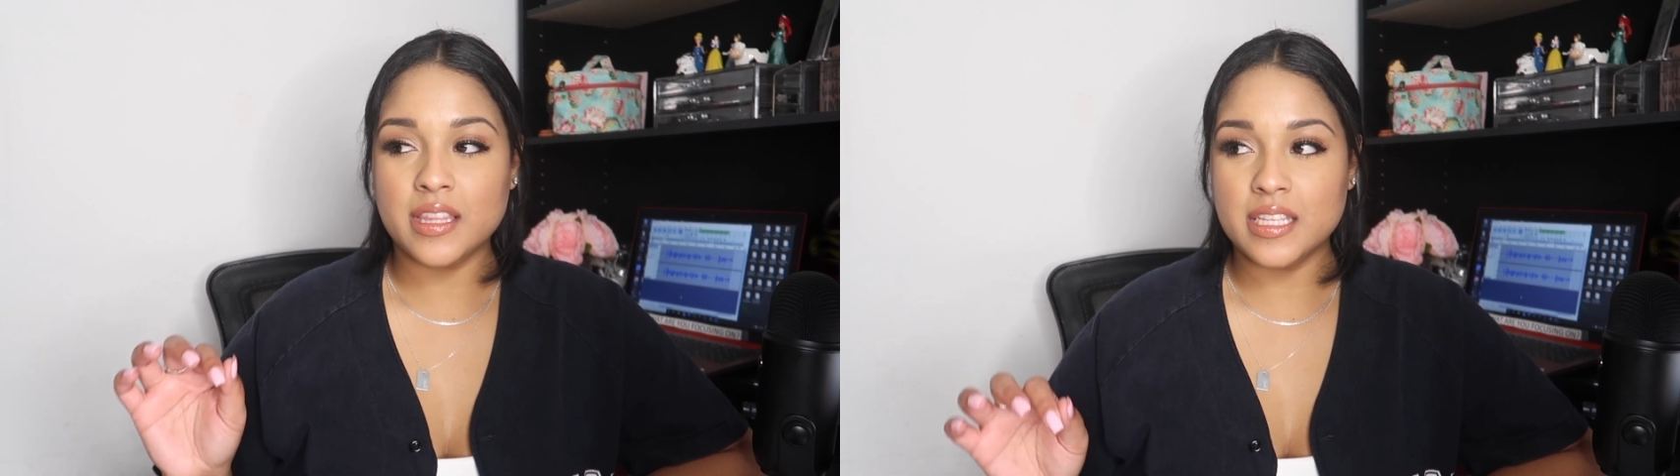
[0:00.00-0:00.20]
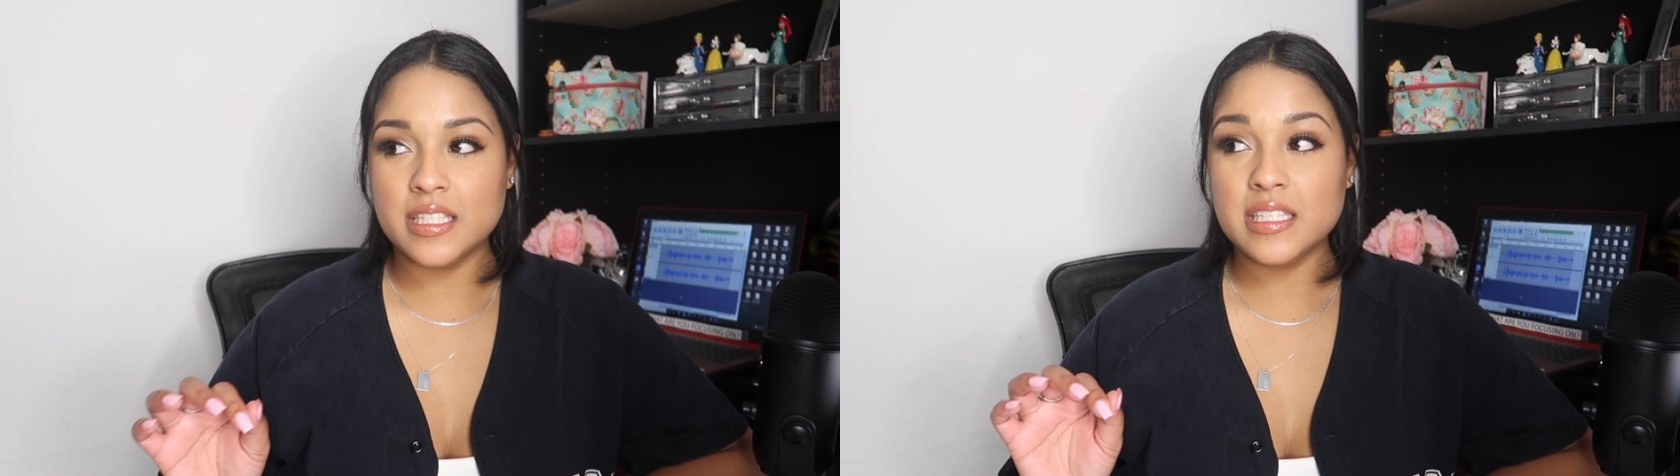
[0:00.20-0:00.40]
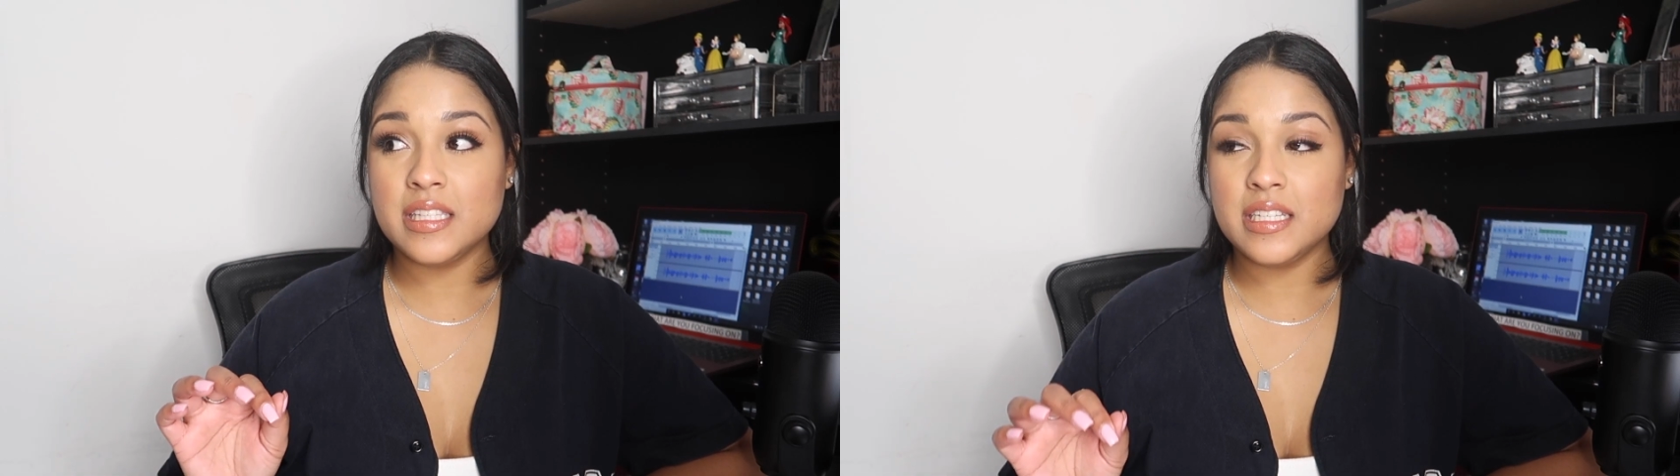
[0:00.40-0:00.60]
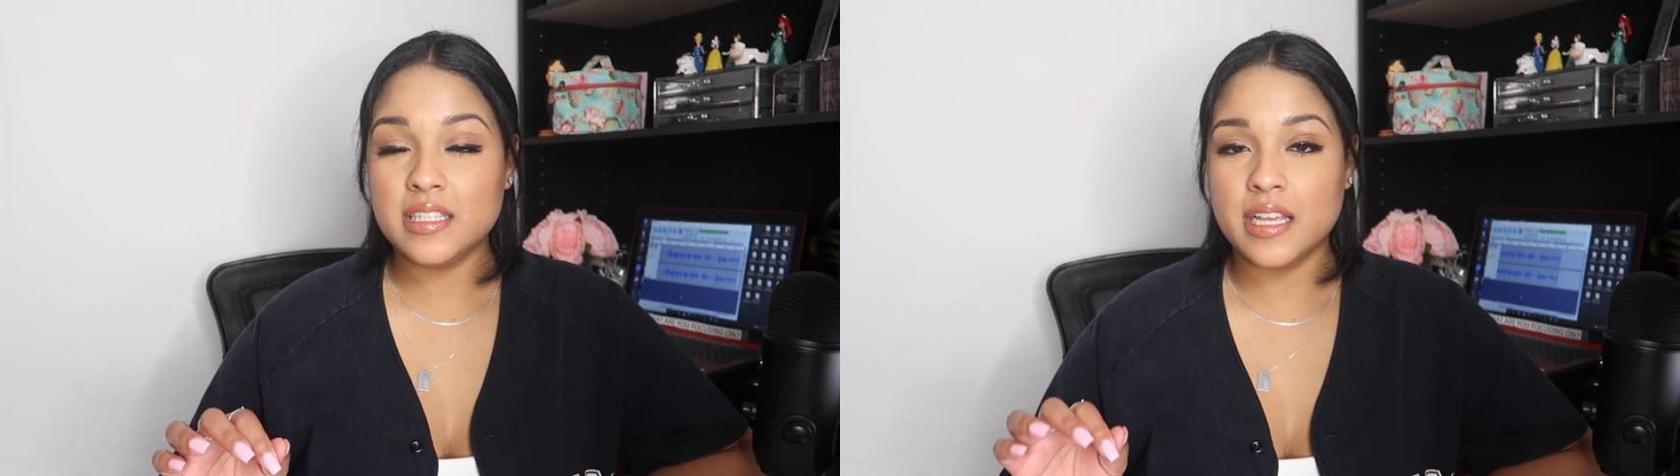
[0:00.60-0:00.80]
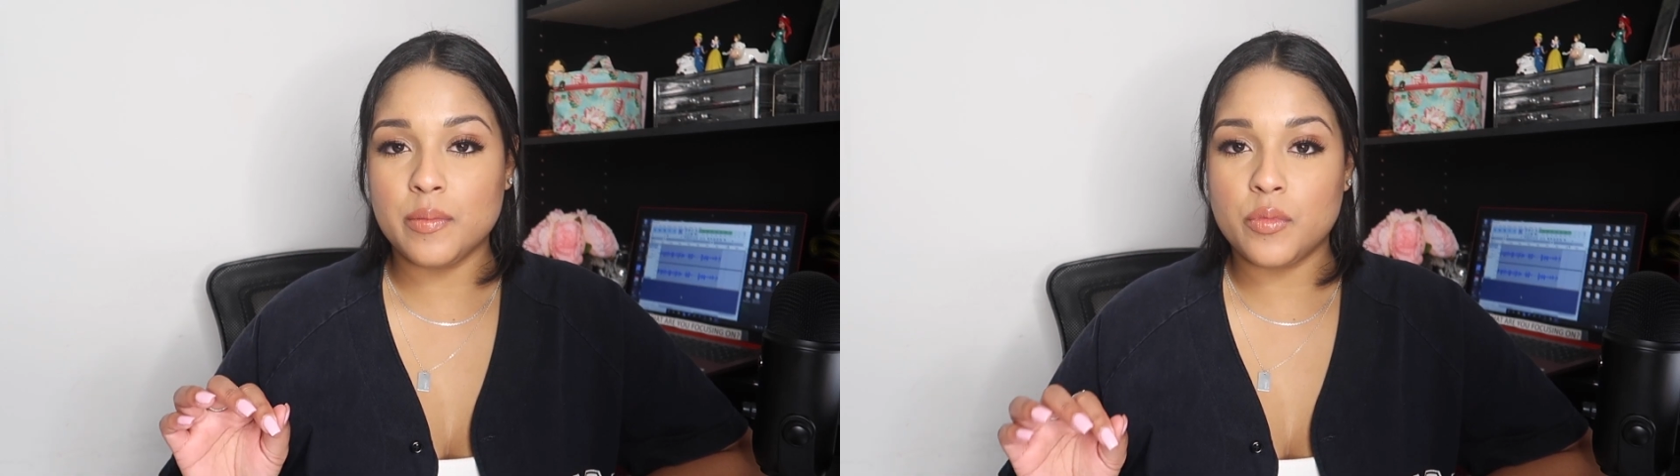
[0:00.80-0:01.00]
this is the
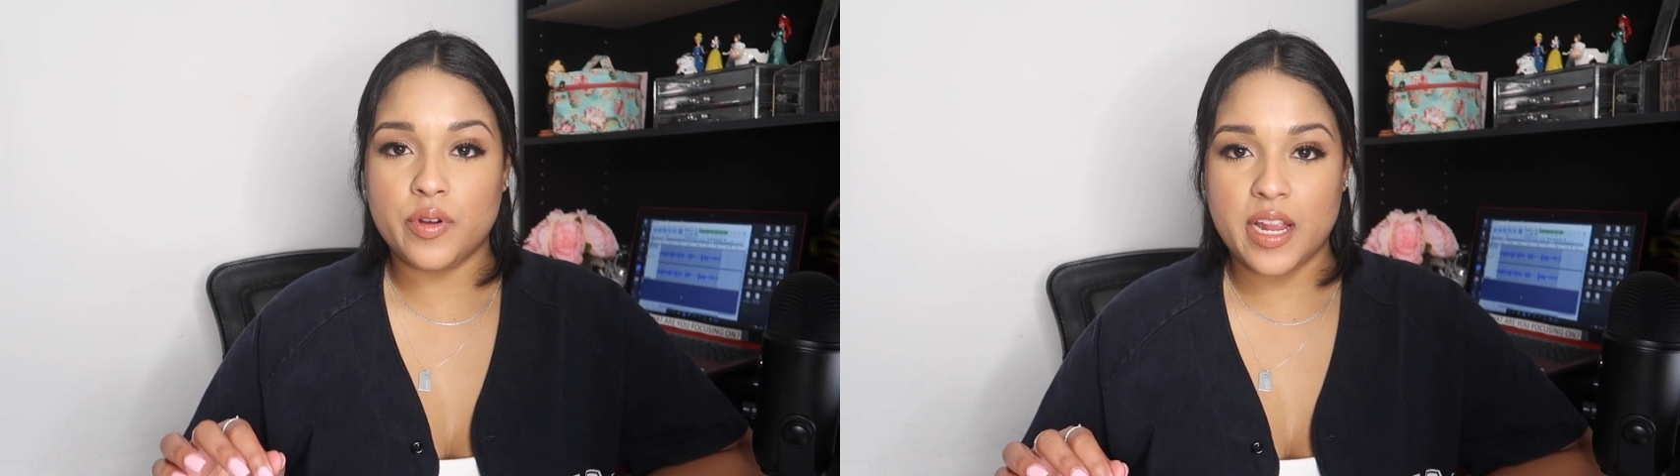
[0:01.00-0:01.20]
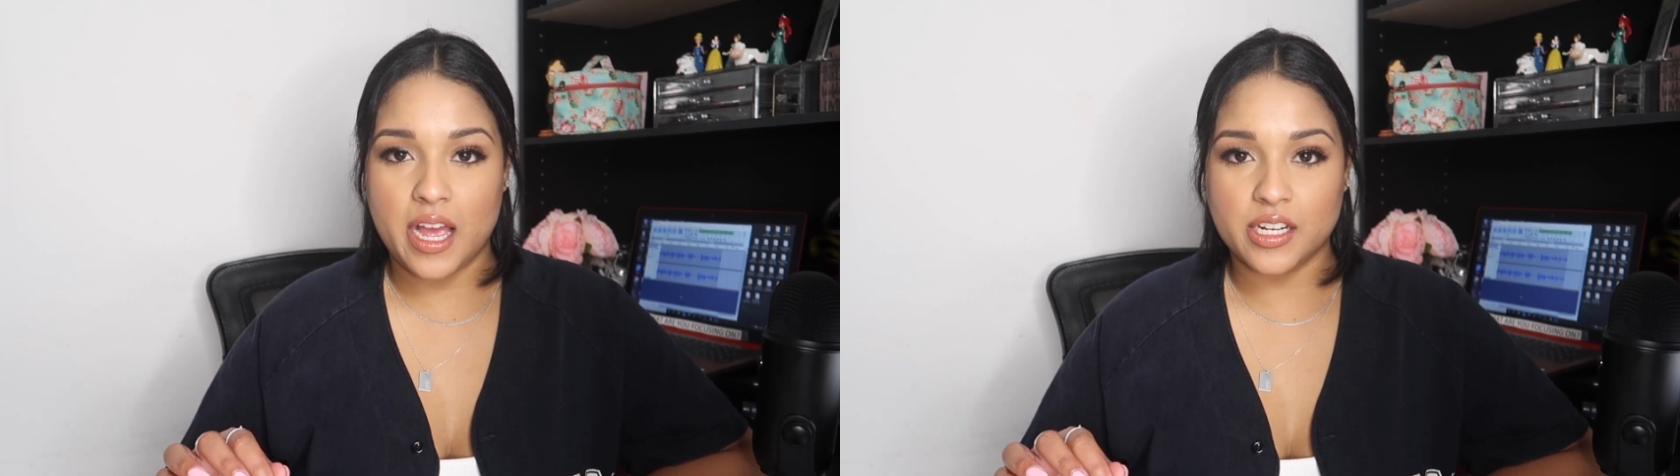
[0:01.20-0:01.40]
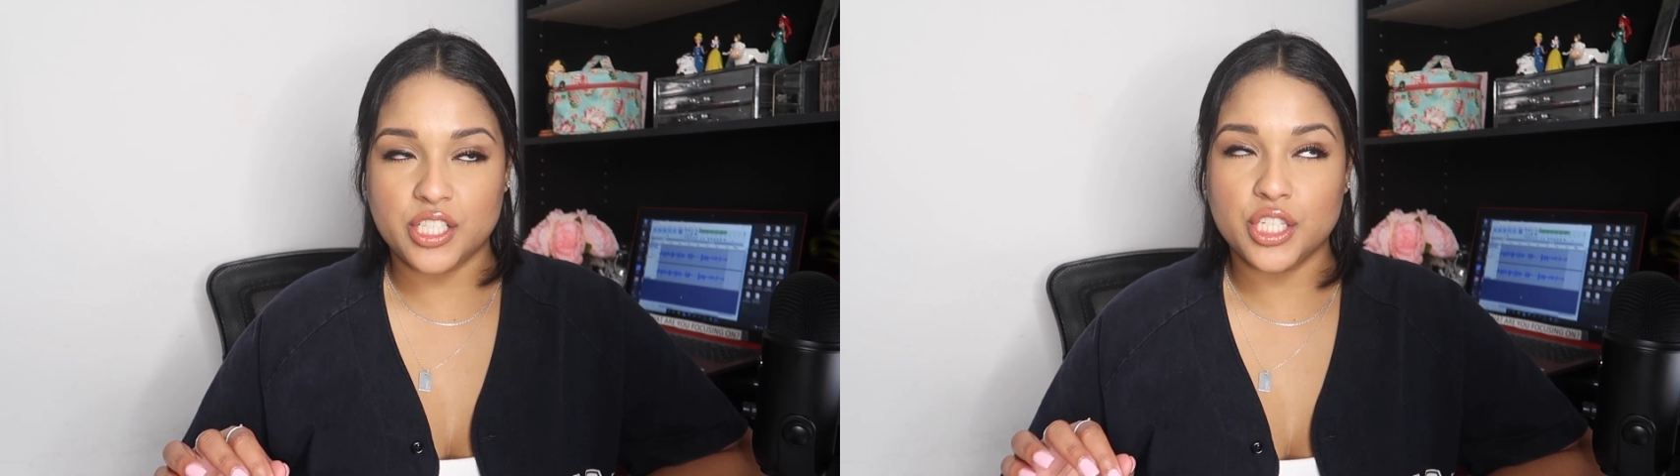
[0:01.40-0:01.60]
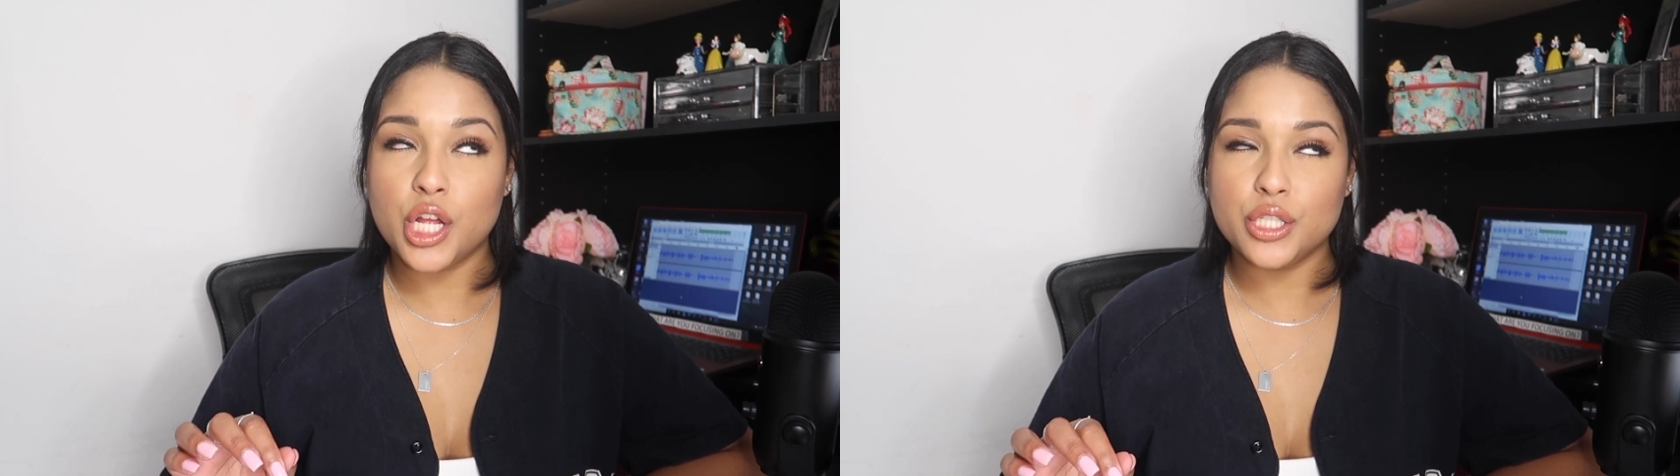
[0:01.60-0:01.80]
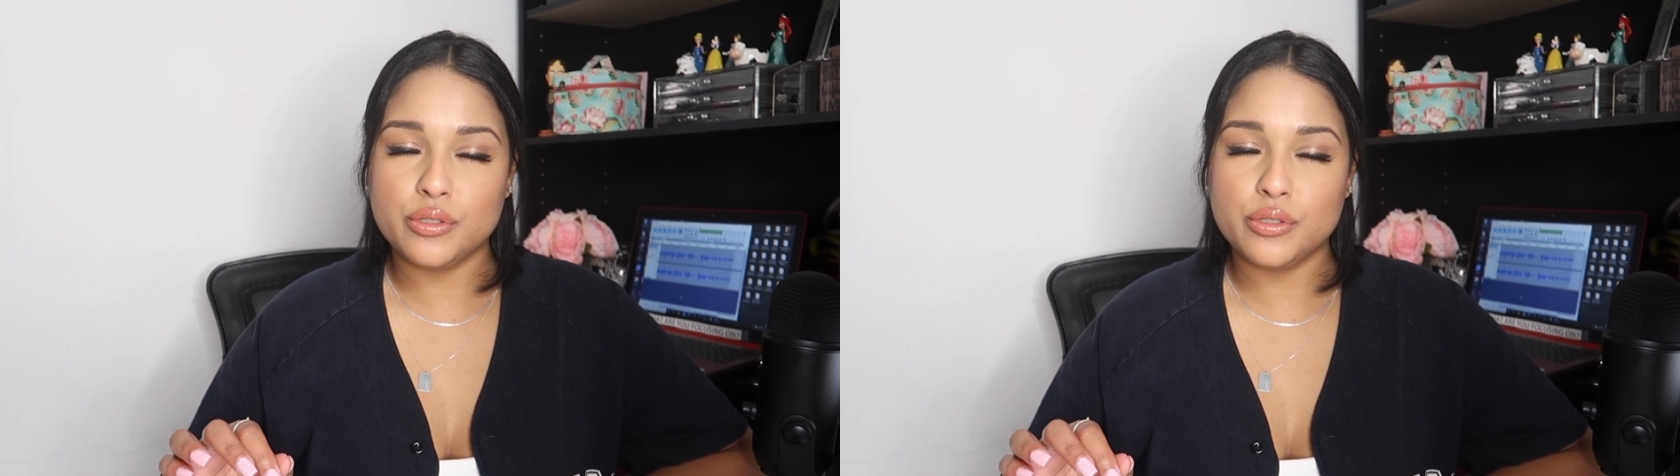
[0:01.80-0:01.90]
same reaction.